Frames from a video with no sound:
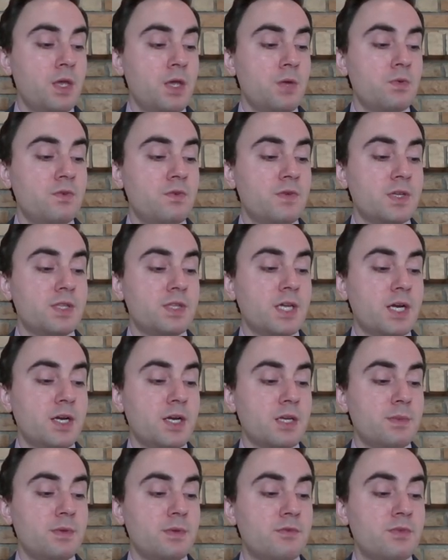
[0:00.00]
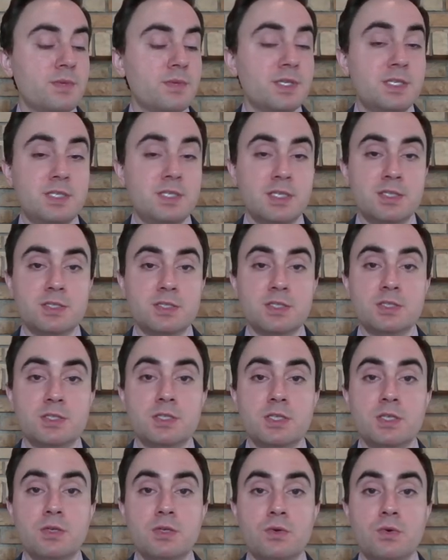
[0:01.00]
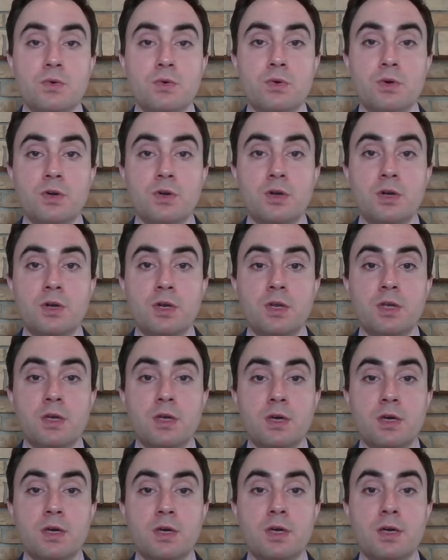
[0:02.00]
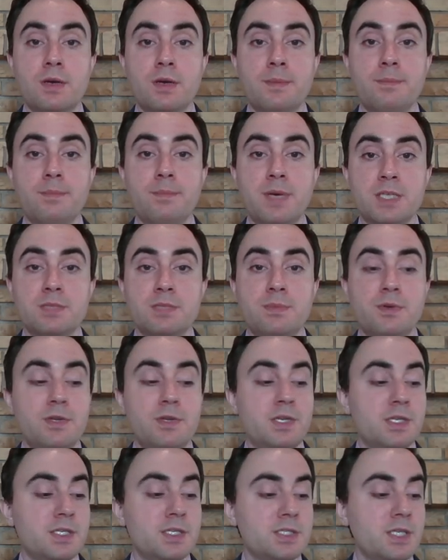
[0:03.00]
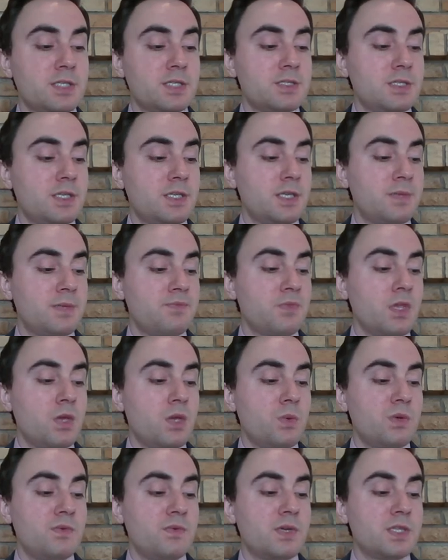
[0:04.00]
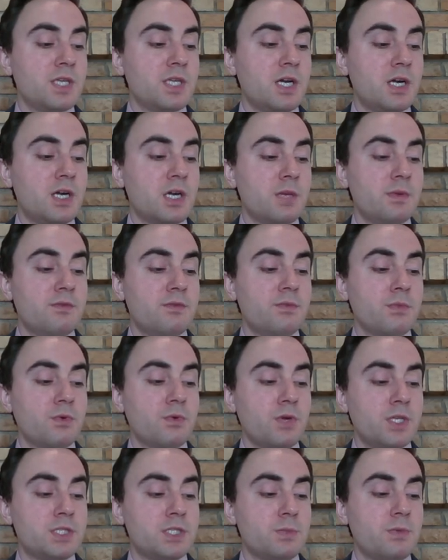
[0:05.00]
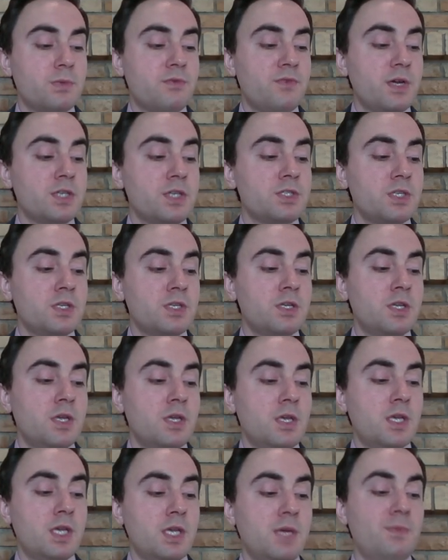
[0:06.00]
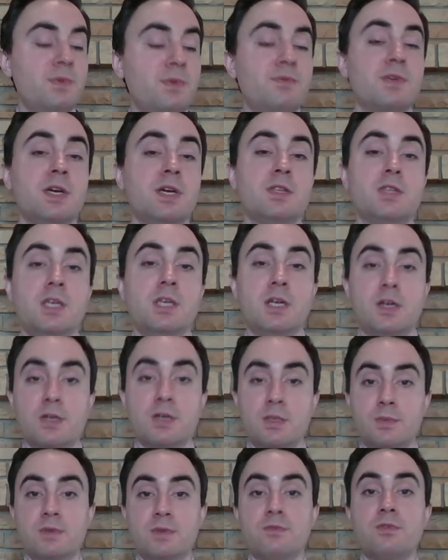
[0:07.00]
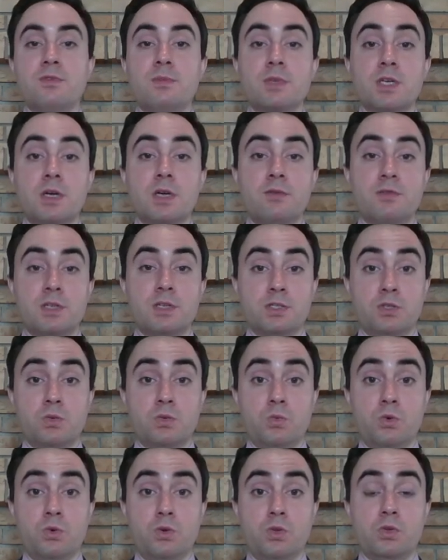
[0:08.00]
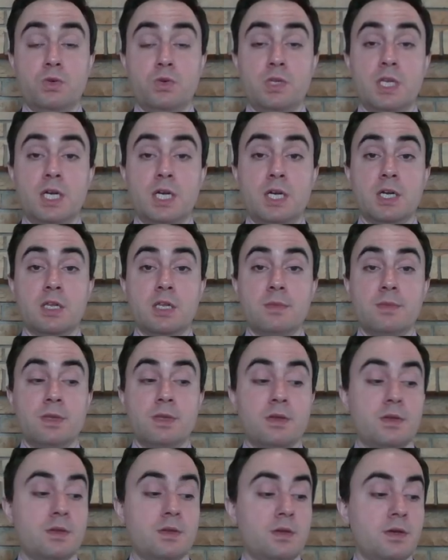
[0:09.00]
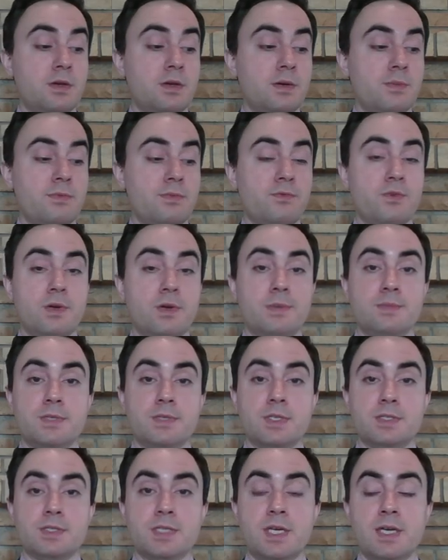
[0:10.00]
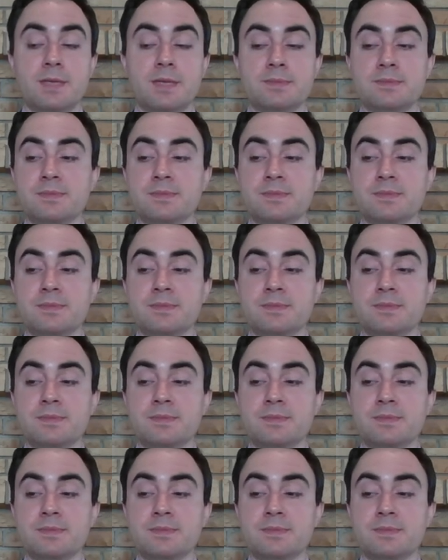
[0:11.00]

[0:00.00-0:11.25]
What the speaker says: We've got the argument from contingency or possibility and necessity. We've got the argument from grades of perfection, and we've got the argument from the governance of the world, or the argument from design.